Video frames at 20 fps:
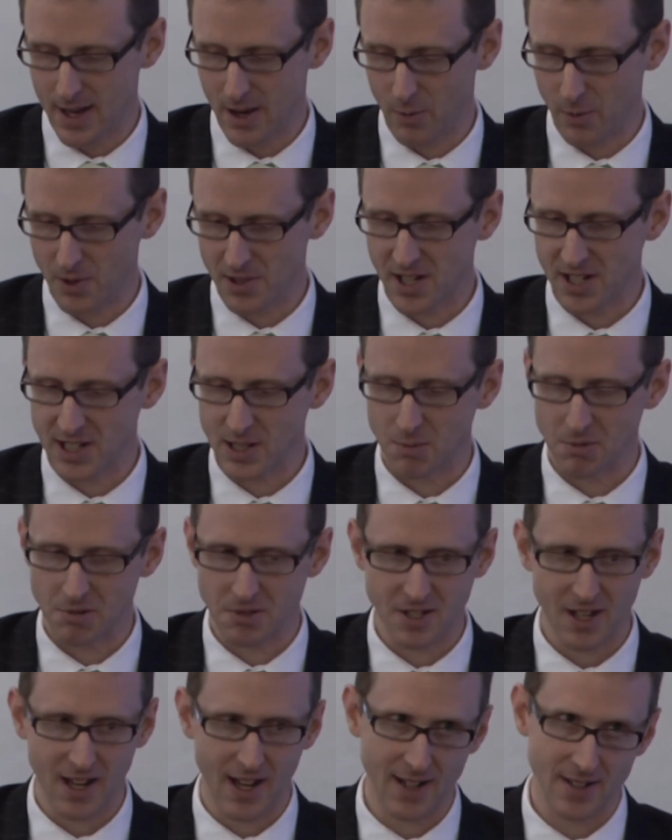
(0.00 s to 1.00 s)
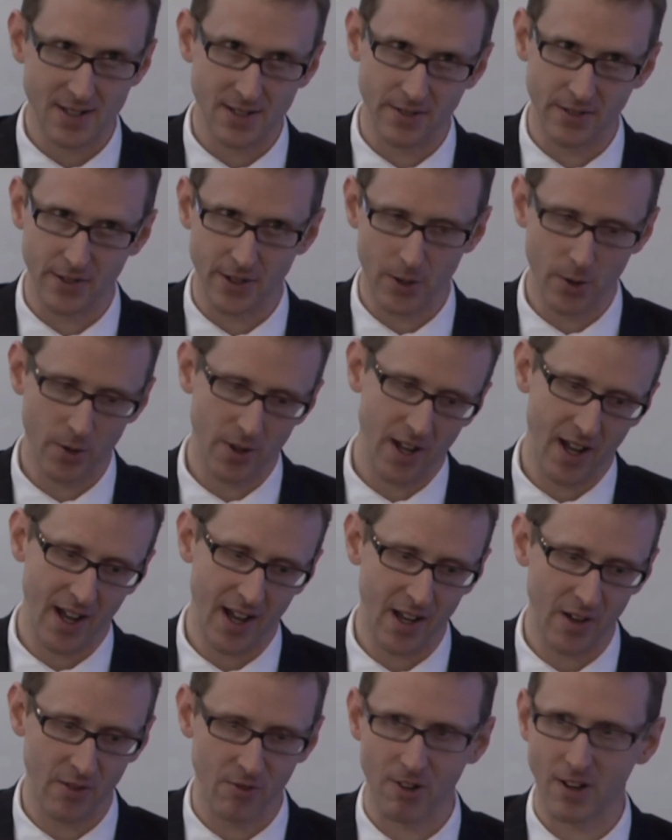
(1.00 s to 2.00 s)
we tend to protect in the
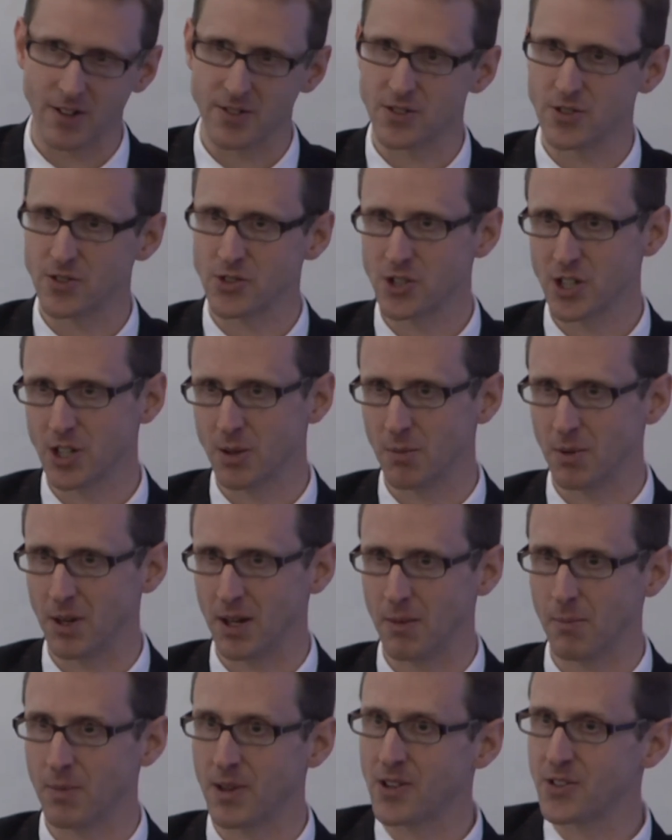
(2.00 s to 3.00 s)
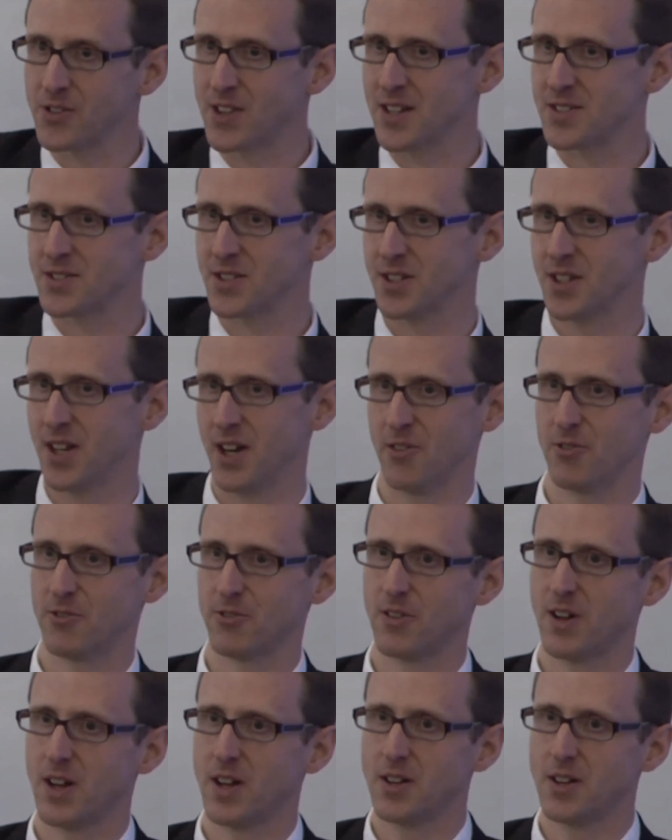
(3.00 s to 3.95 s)
UK, France and Germany, because that's enough.